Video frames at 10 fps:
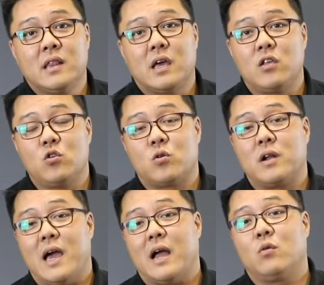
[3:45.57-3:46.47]
that you're
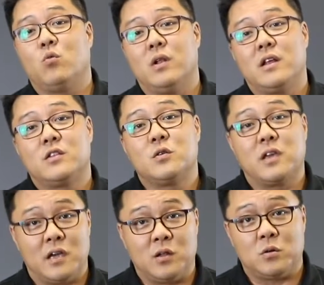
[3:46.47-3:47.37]
not willing to
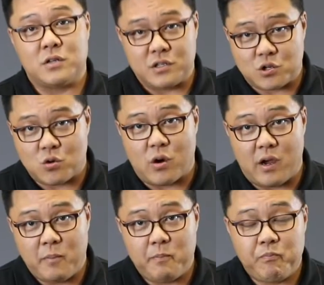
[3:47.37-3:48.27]
kill or destroy.